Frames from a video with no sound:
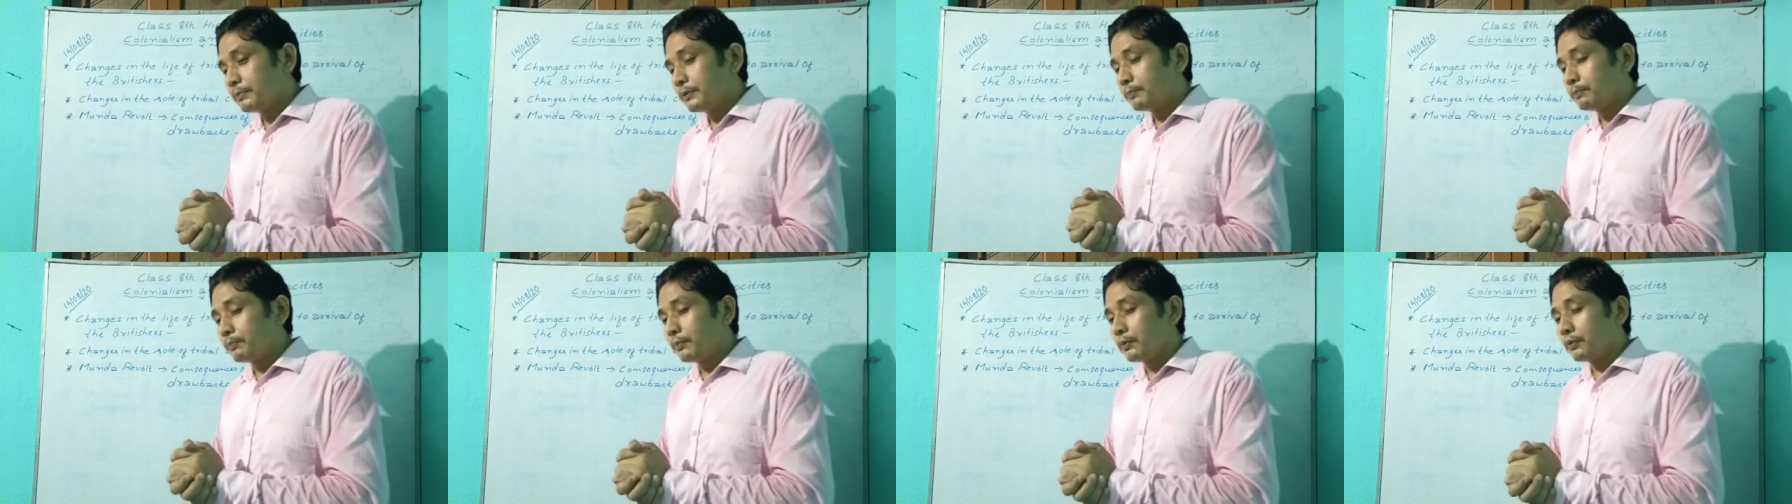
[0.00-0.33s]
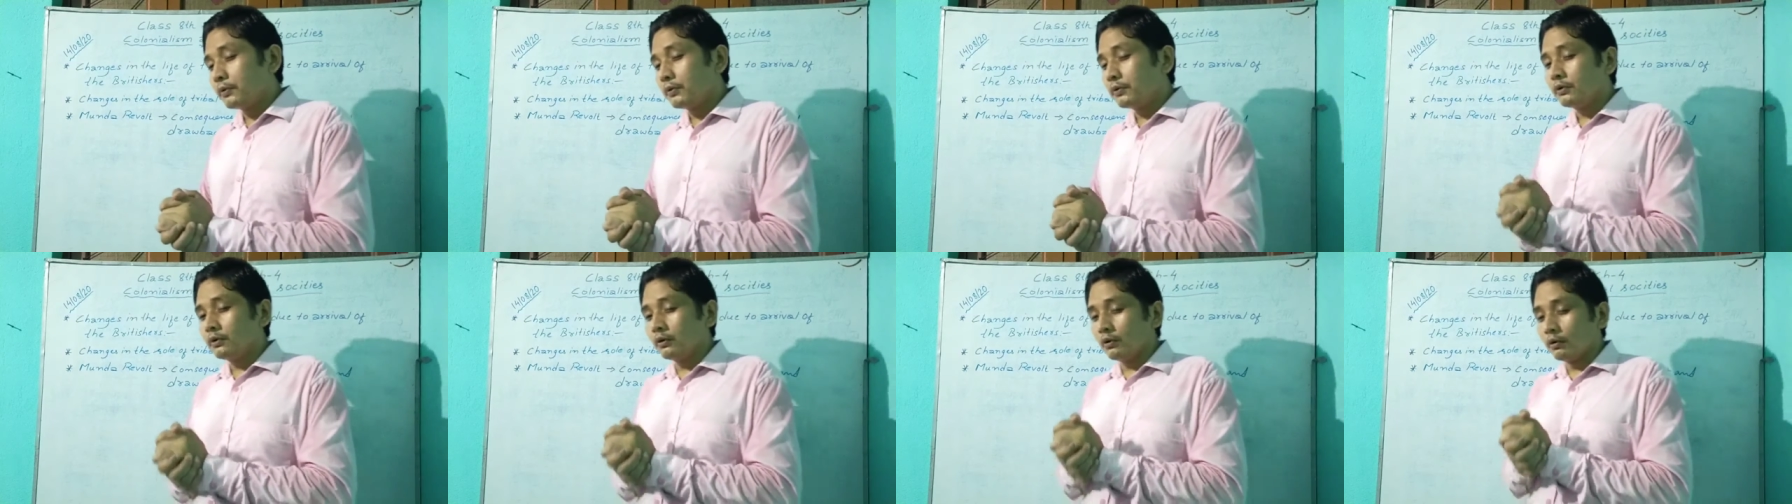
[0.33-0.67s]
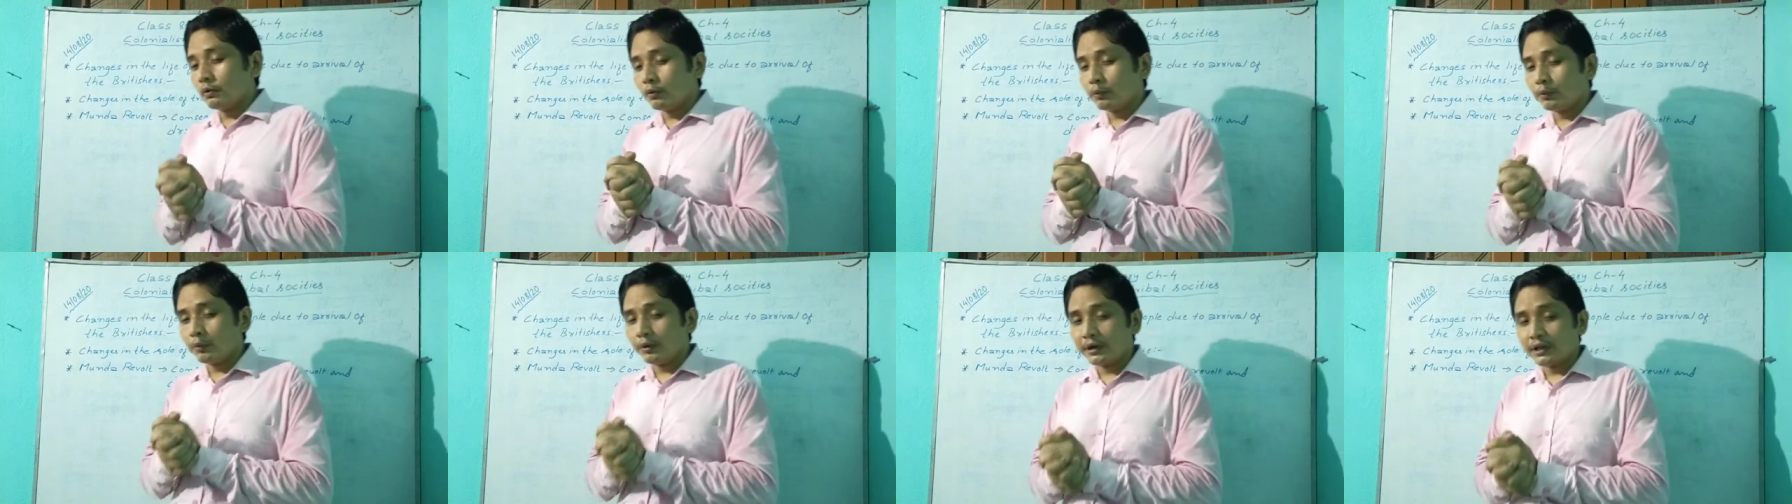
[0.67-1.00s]
people
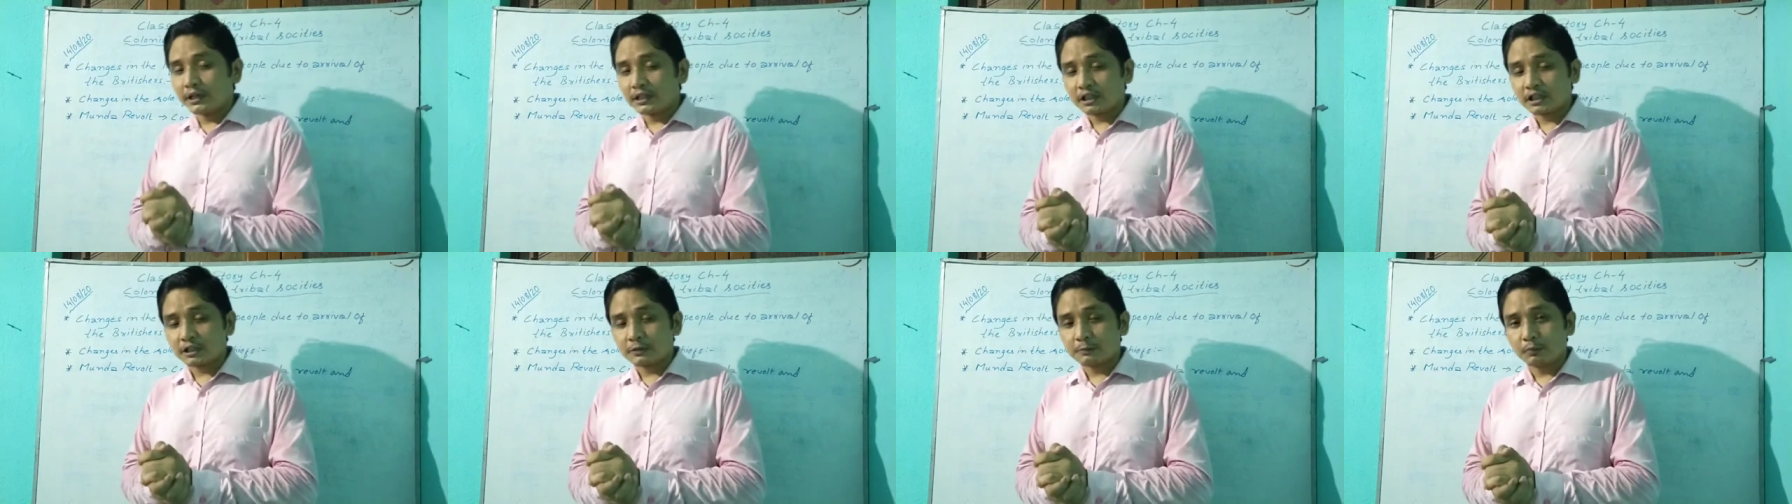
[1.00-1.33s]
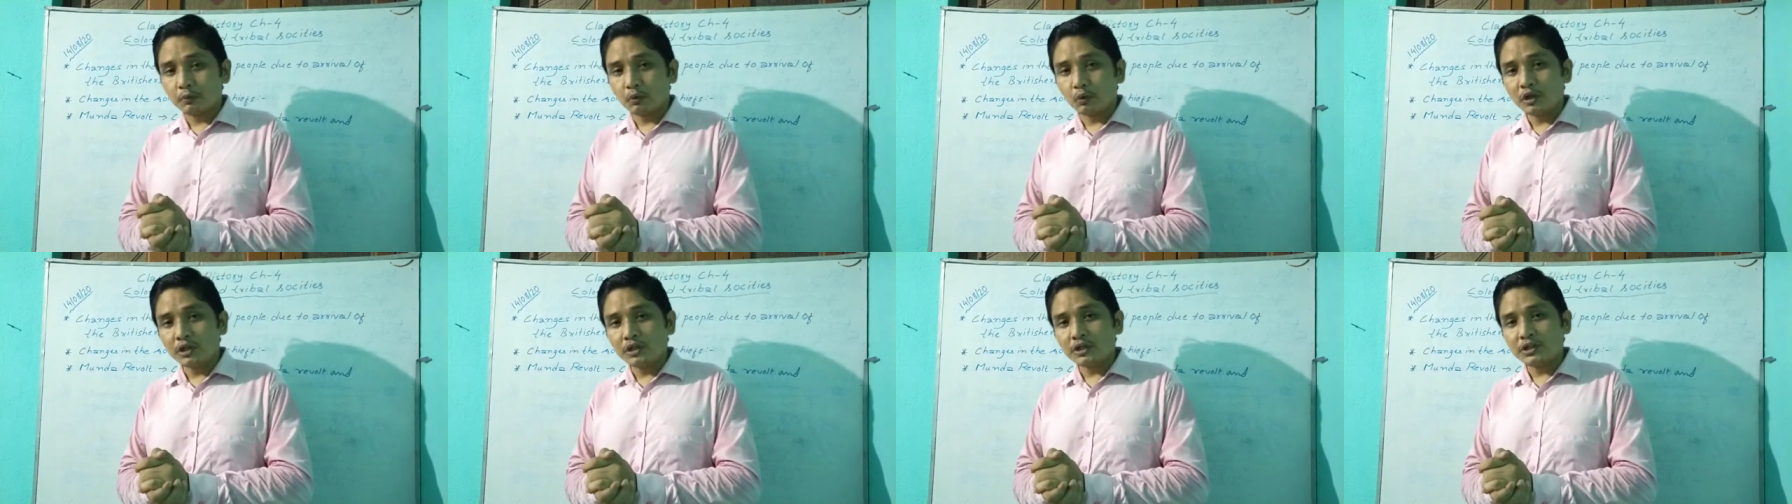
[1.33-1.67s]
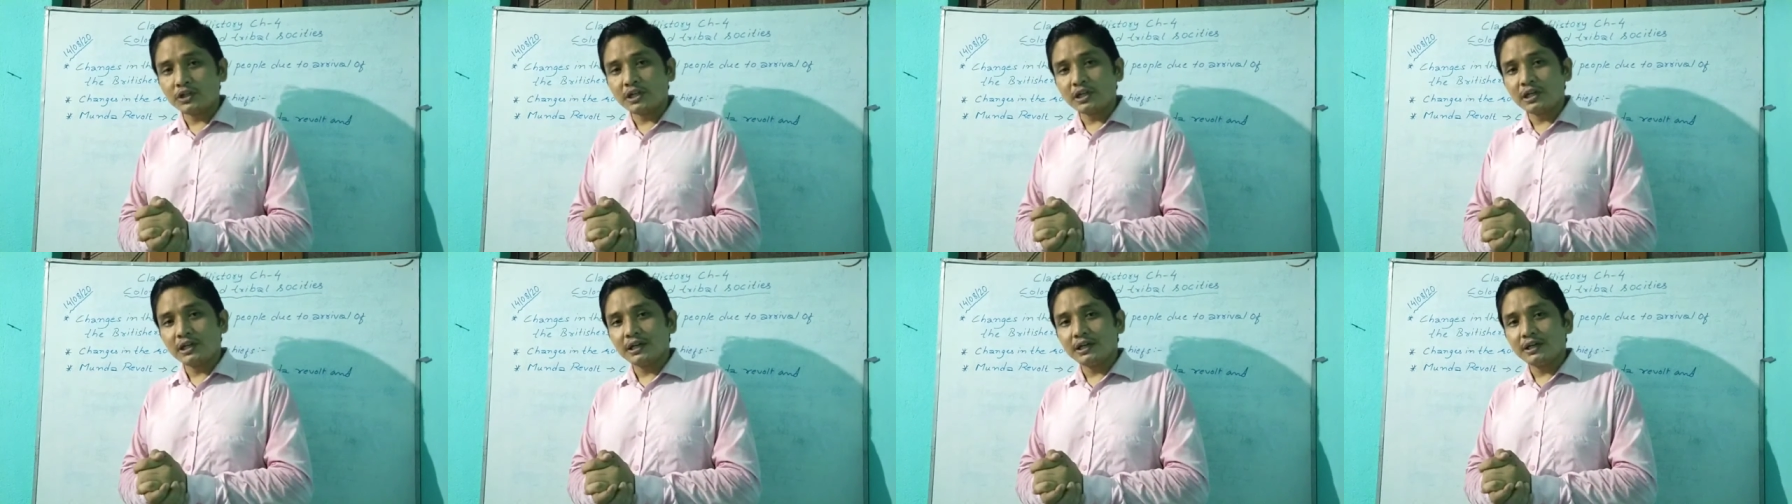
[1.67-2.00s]
were
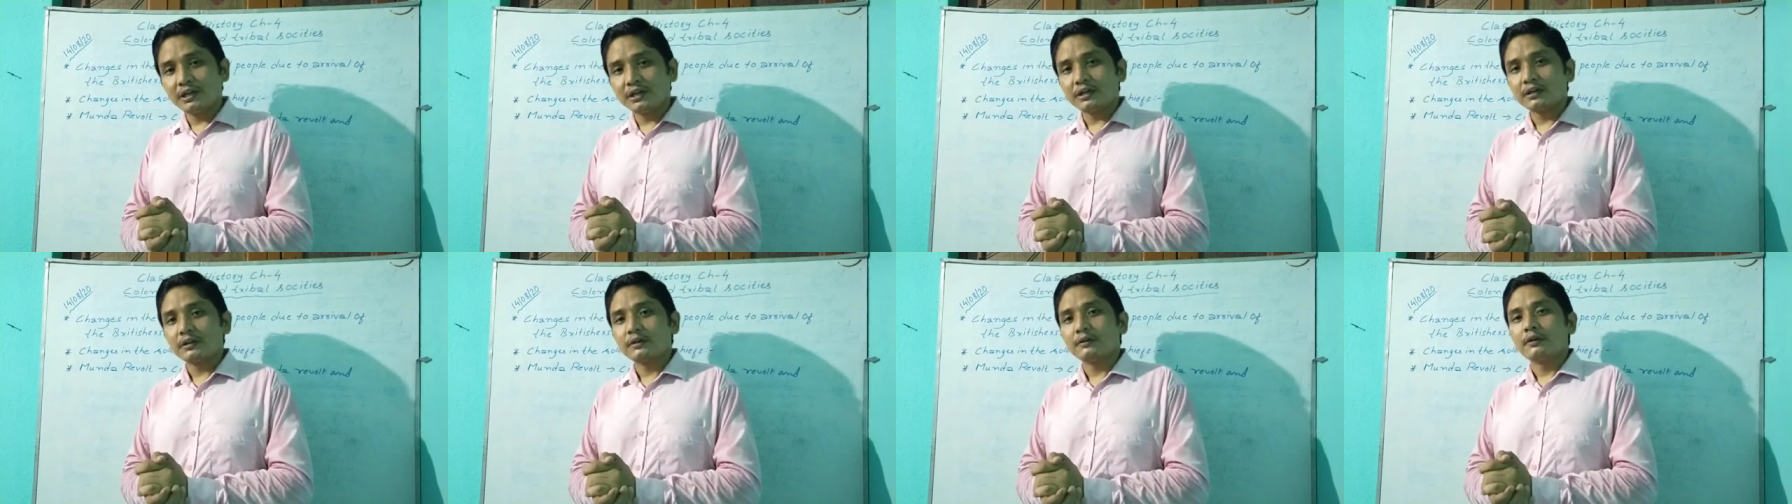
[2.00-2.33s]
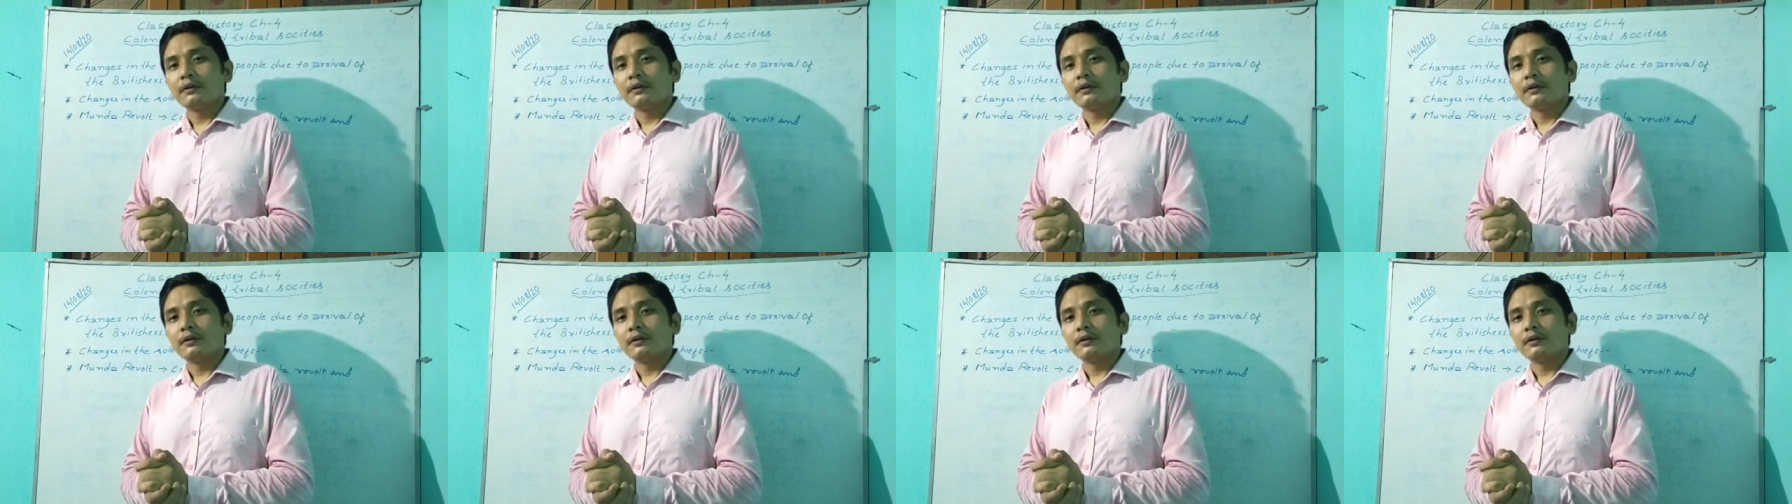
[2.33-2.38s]
exploited,